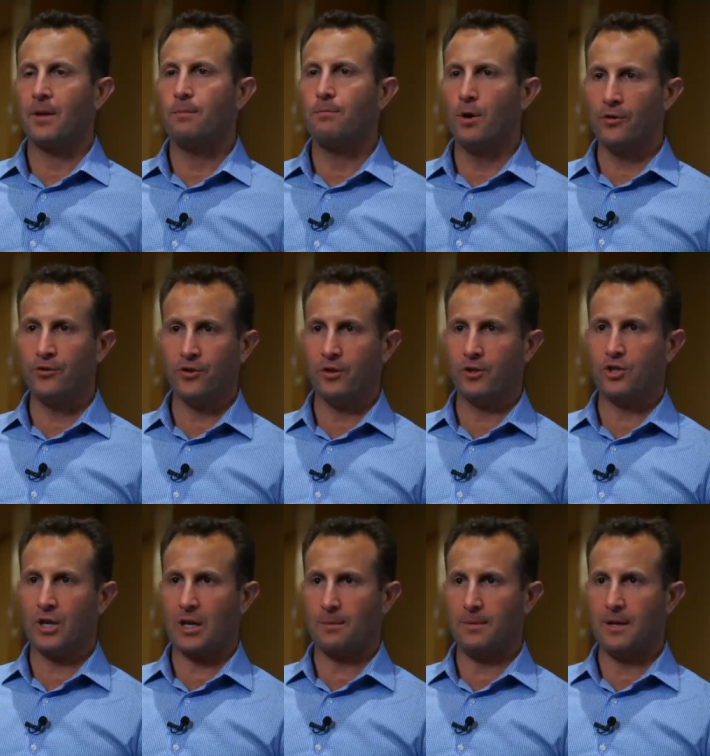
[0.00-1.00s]
Most of the
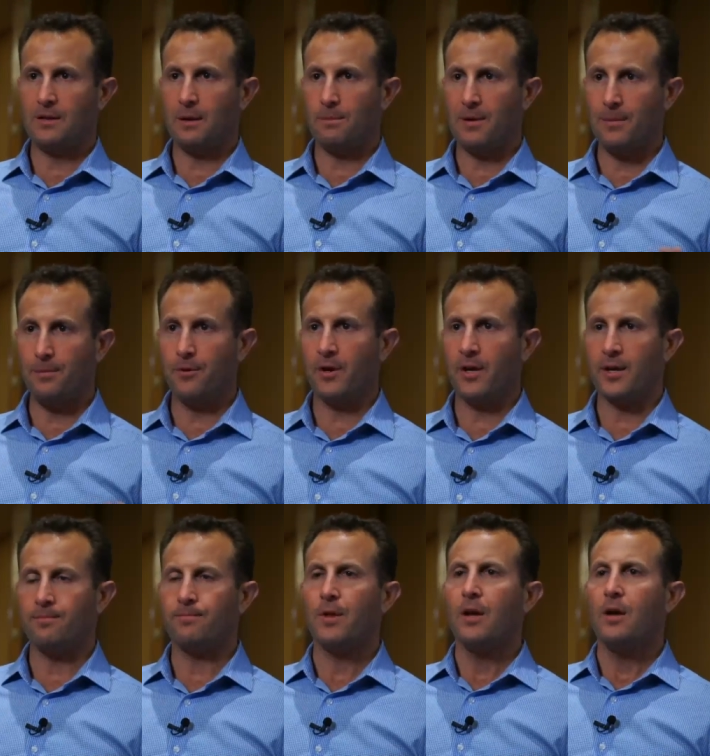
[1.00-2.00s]
chicken meat that people
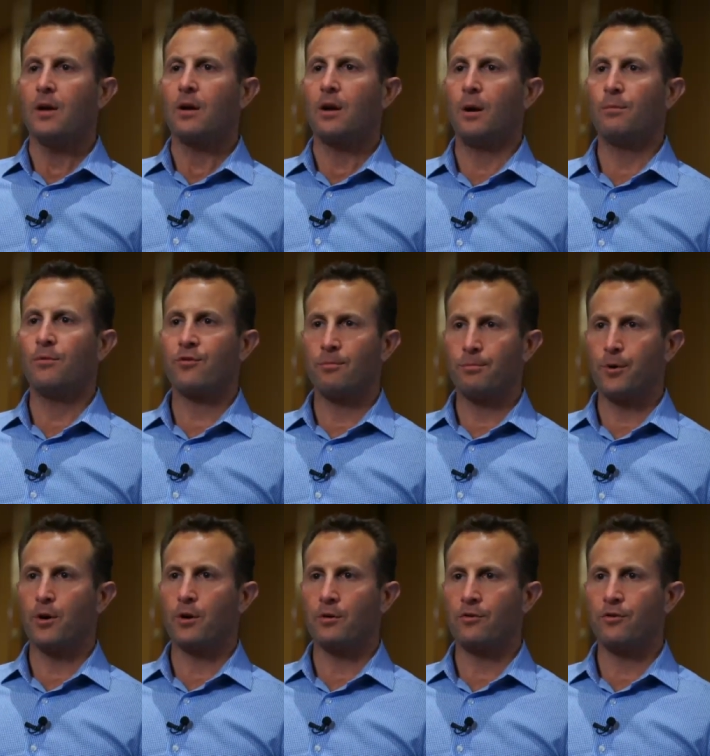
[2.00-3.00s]
eat comes from
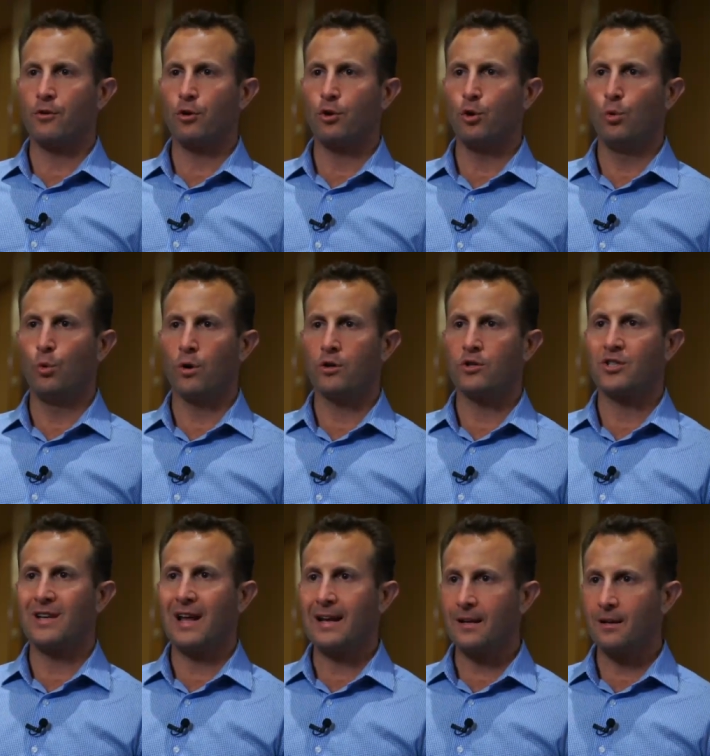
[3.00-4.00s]
birds who were
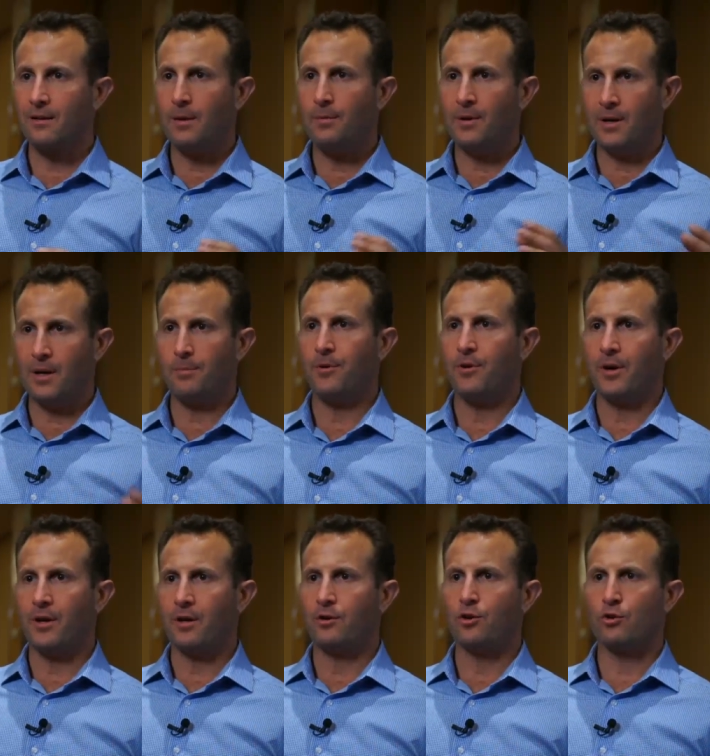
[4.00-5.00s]
genetically
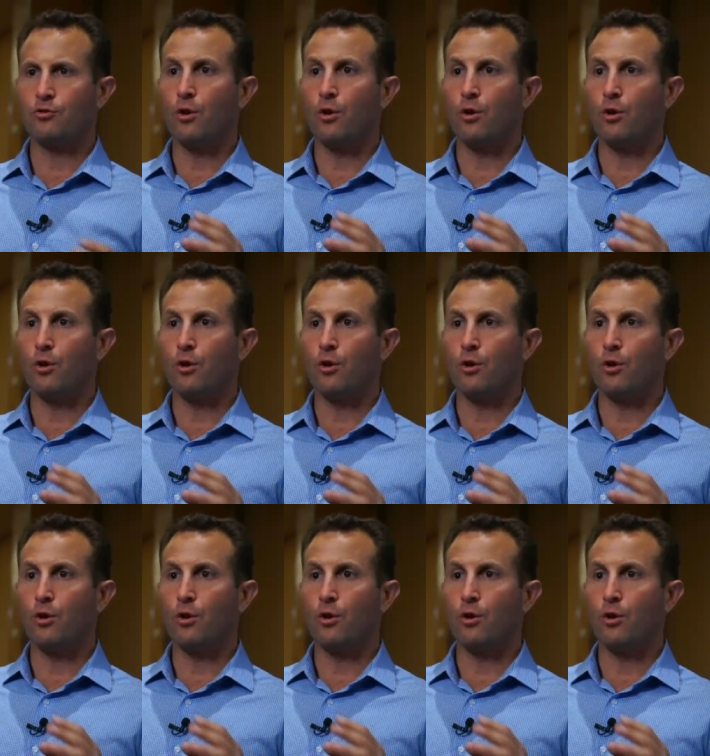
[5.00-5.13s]
manipulated to